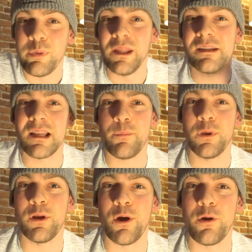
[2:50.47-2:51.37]
Please let
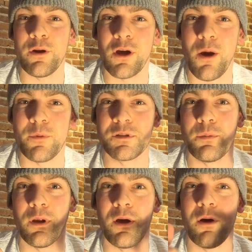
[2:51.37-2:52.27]
me know in the comments
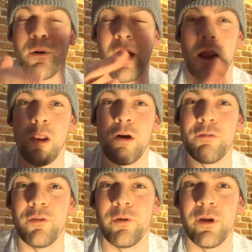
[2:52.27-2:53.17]
below. I love
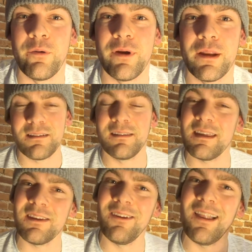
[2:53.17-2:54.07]
to hear it.
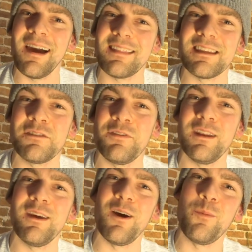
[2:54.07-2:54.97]
Did you like this
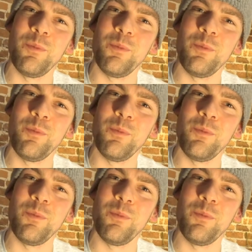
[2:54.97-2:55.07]
video?